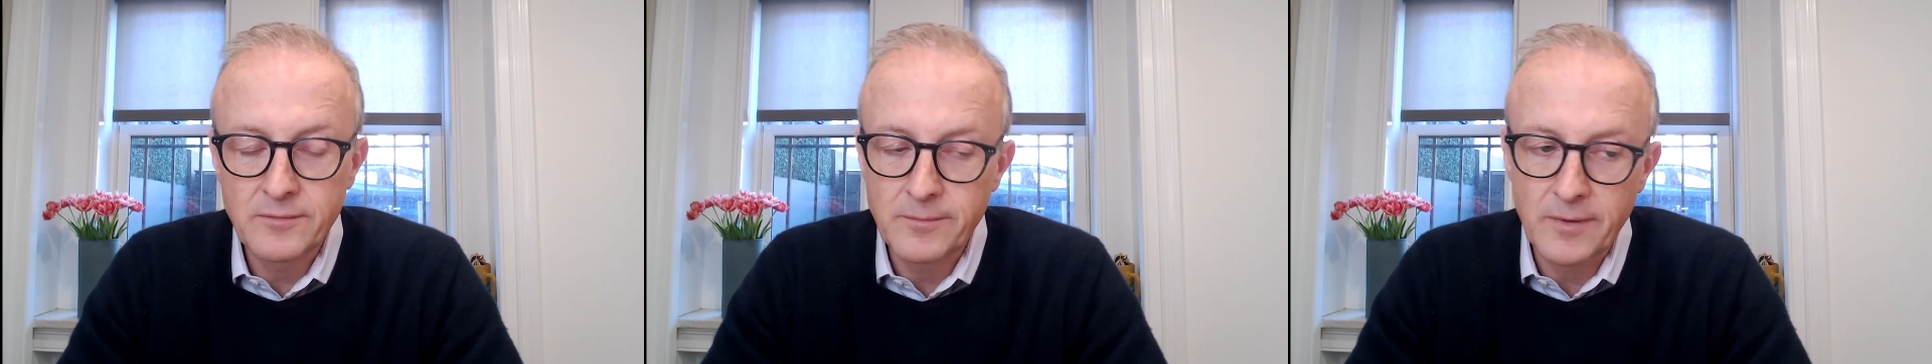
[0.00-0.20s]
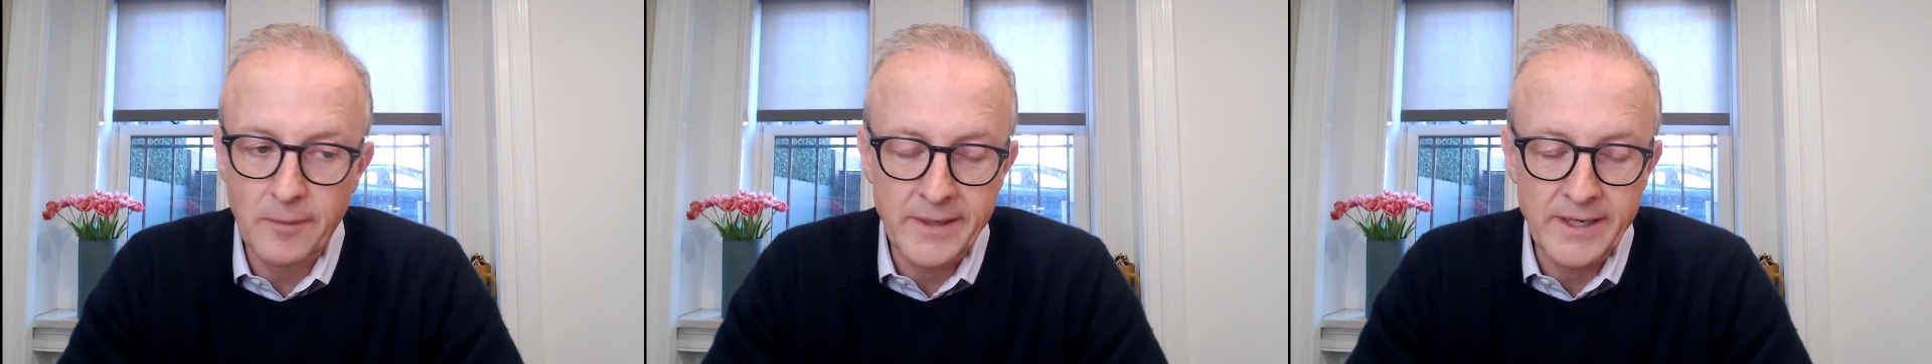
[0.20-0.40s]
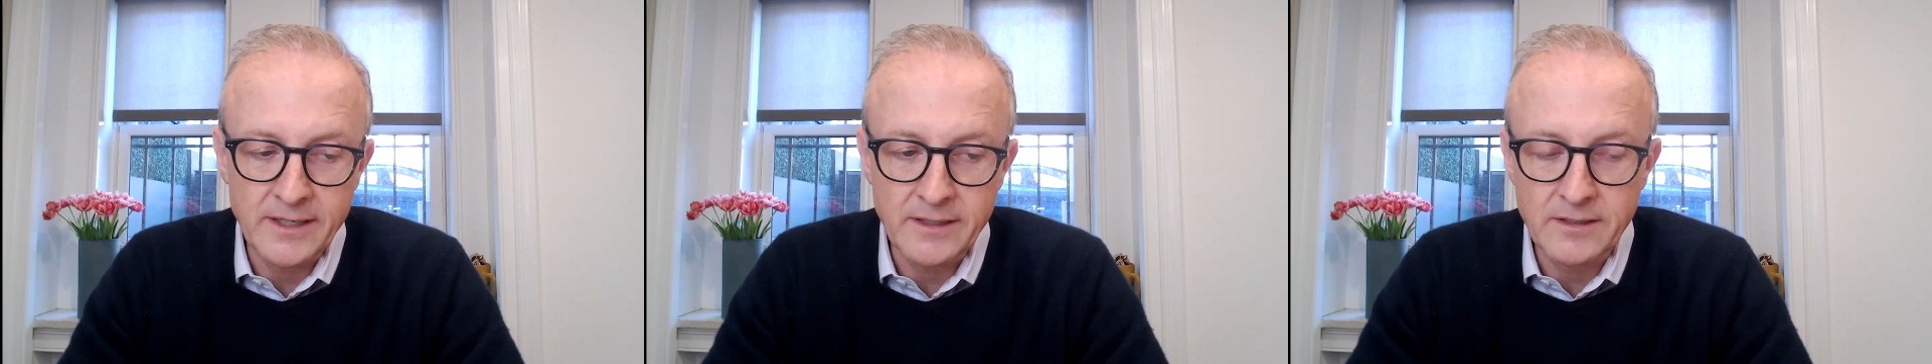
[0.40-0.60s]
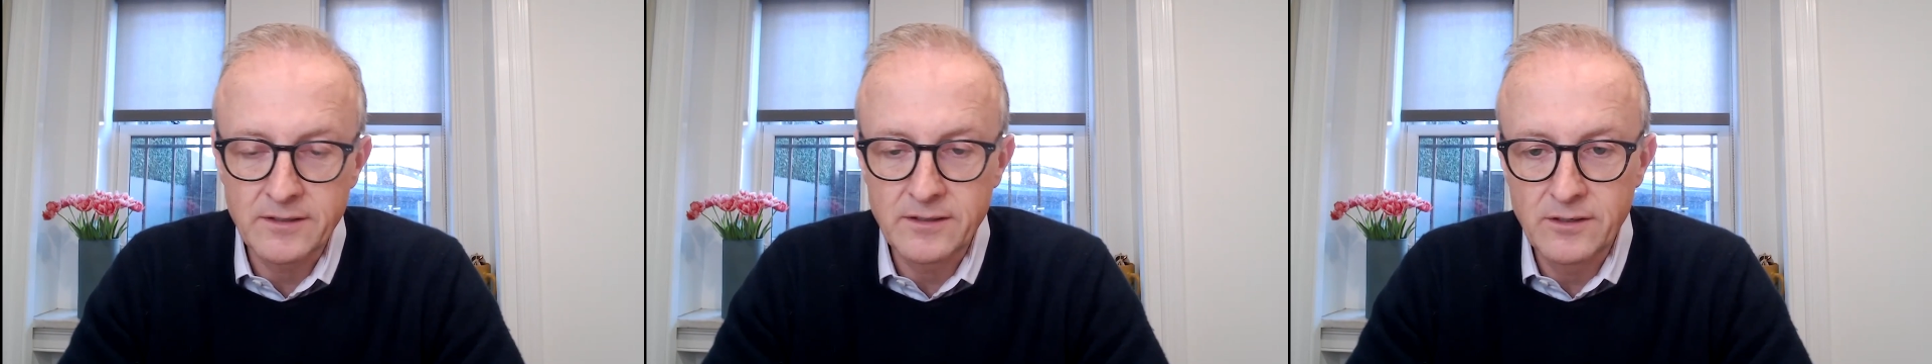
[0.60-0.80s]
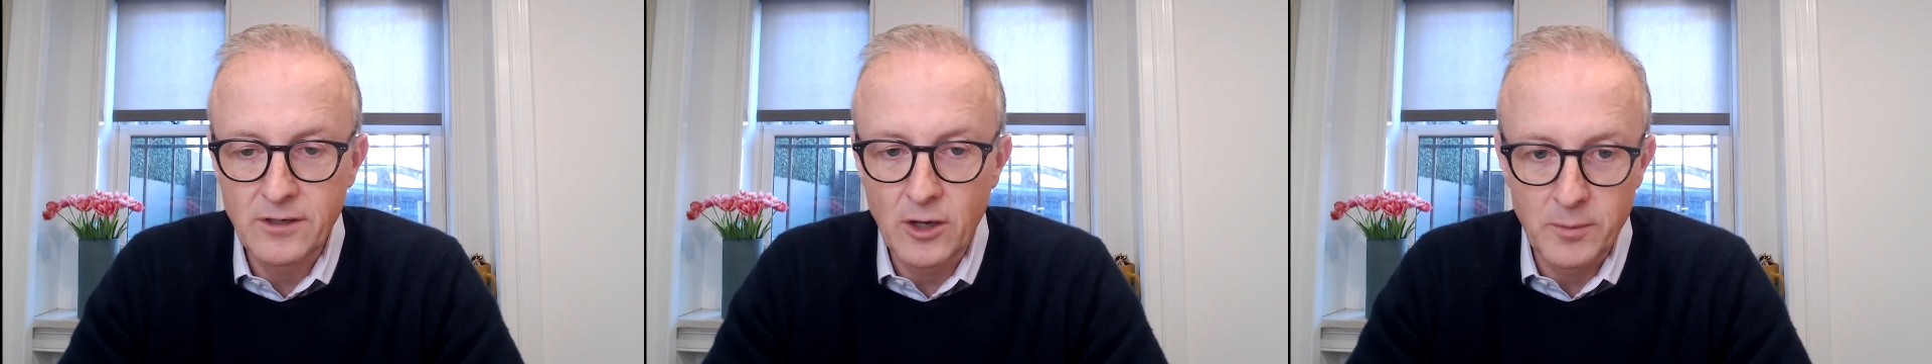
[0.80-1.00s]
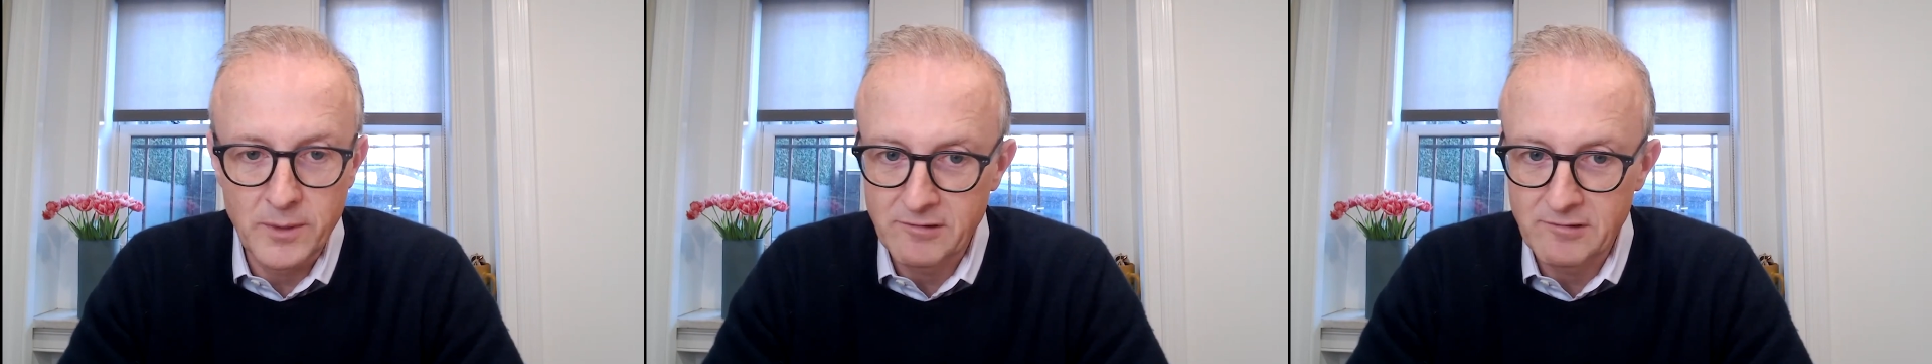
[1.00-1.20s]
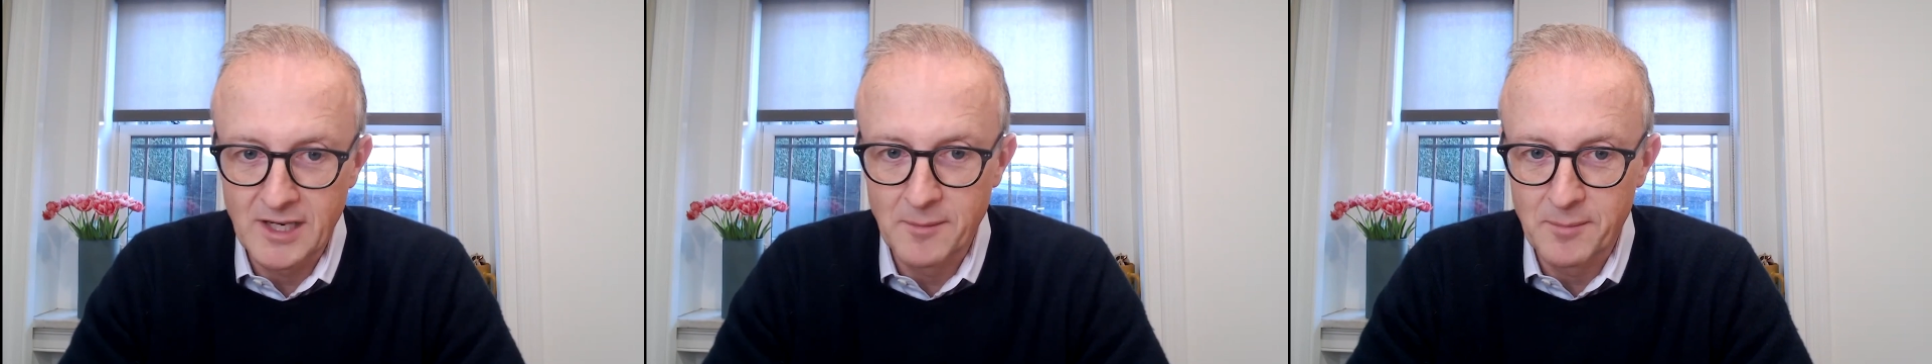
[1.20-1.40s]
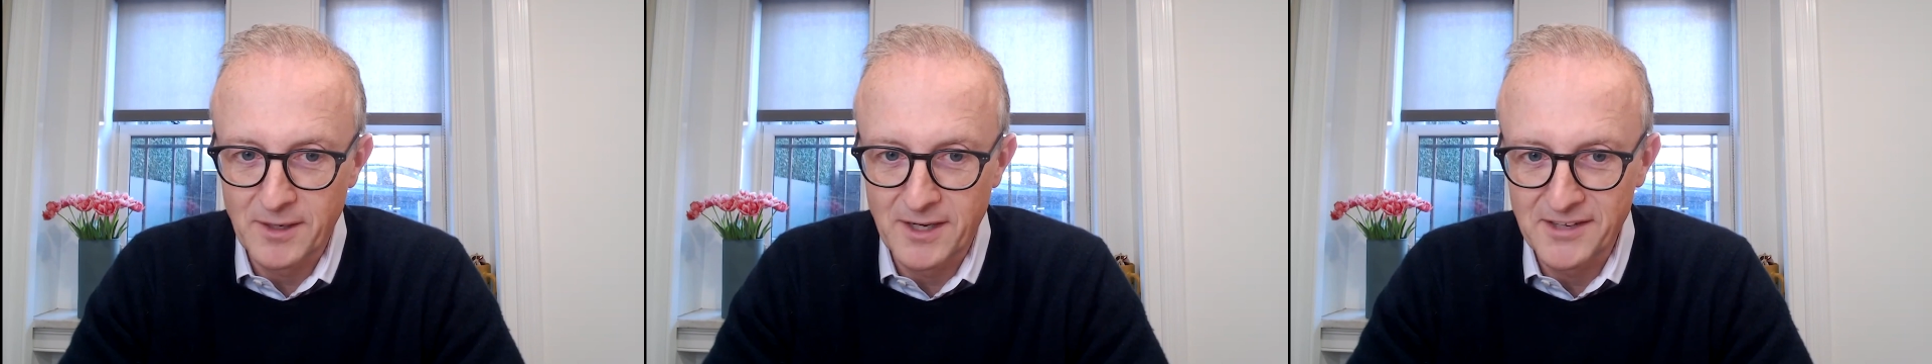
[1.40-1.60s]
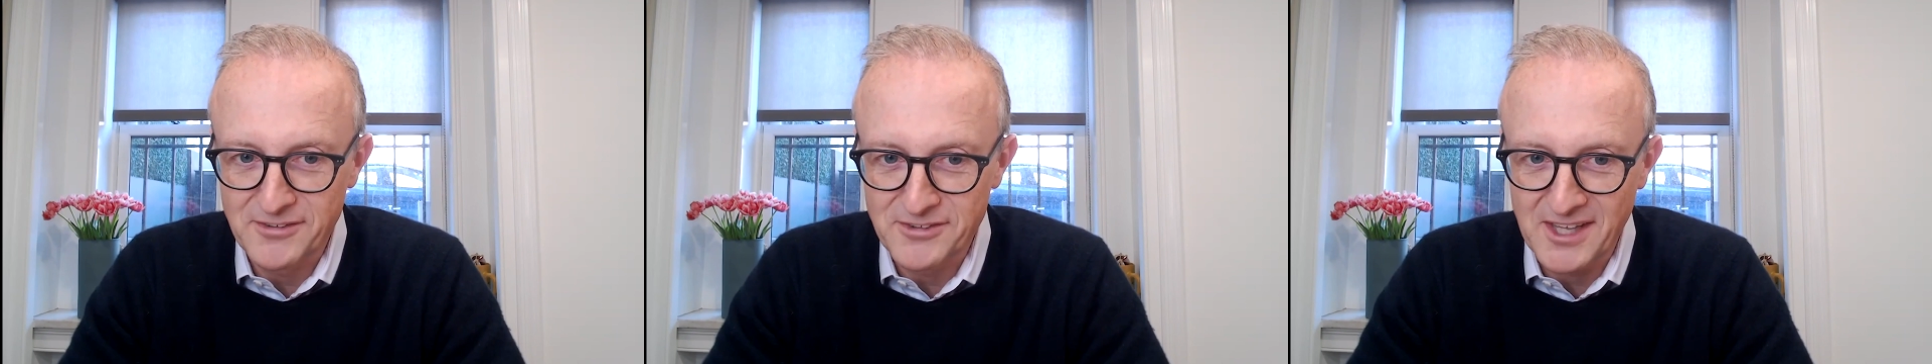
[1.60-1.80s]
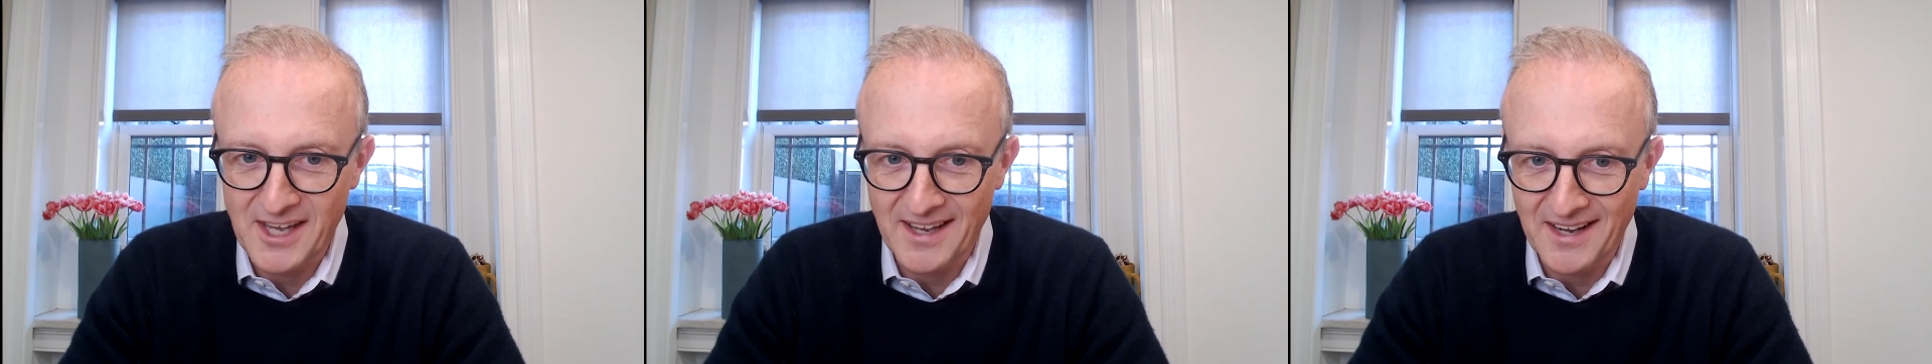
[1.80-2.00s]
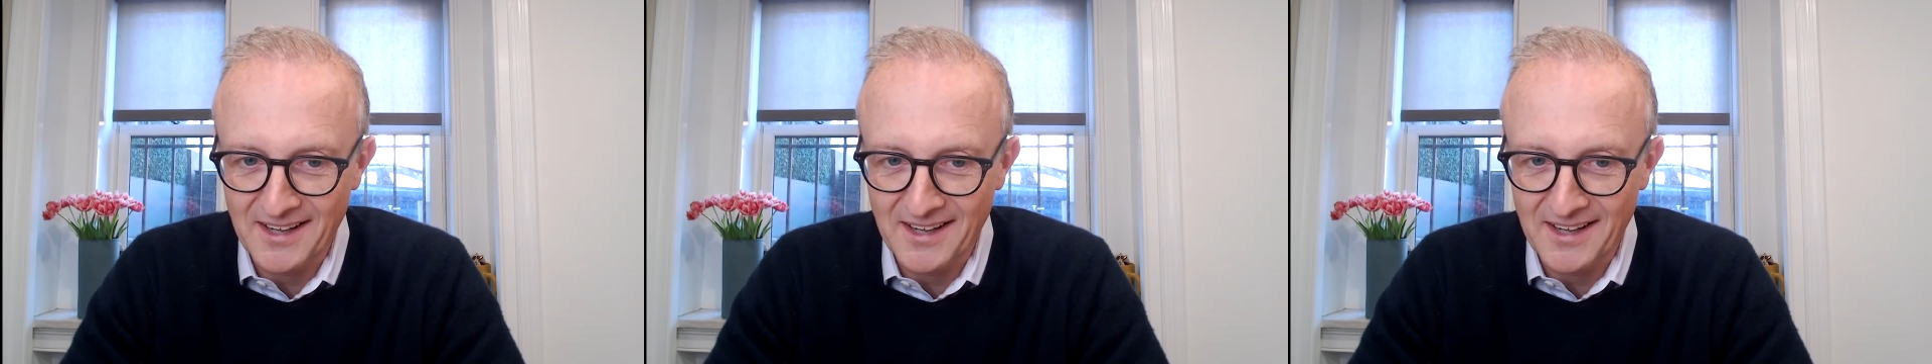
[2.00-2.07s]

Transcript: I mean, nobody really believes that.